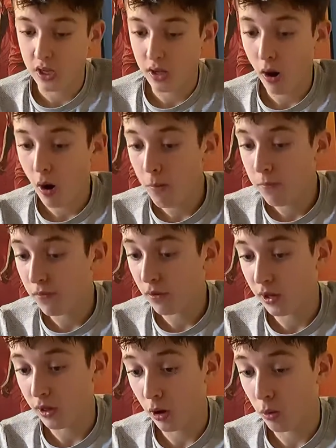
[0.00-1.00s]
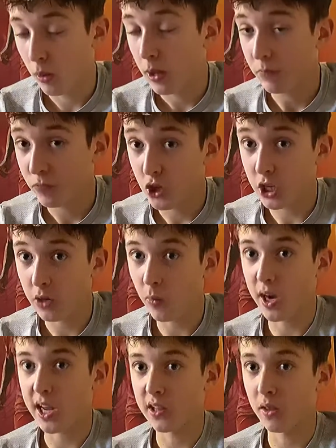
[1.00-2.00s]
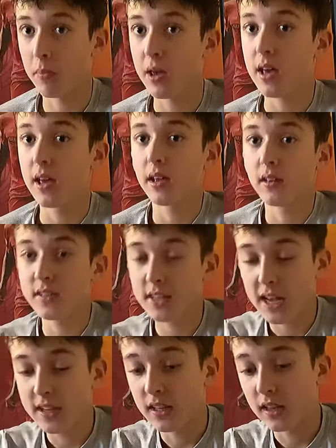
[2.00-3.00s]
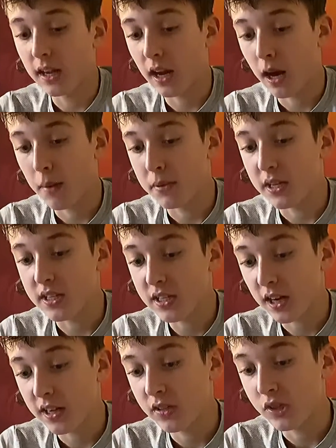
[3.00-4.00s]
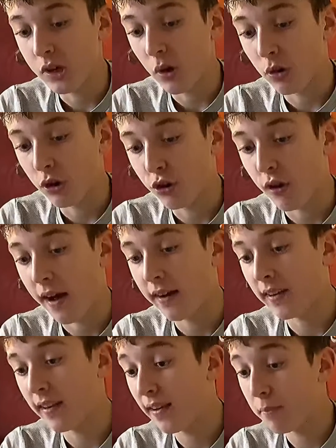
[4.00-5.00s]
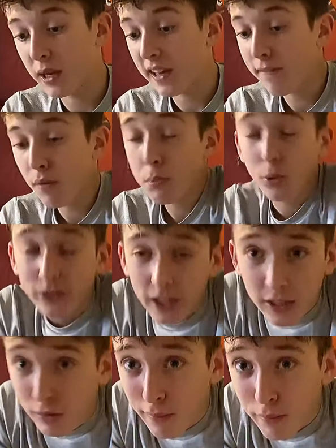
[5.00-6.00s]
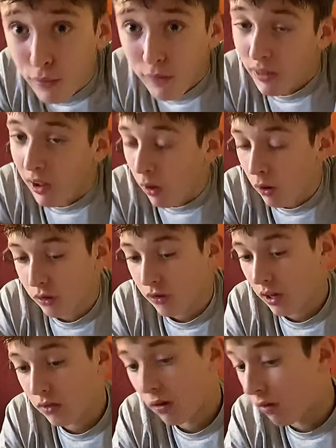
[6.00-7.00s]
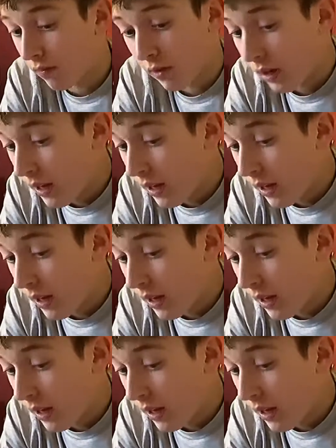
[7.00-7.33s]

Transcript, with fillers: Hopefully, though, Gini Wijnaldum stays at the club, he signs his contract, and but Liverpool need to improve their contract offer,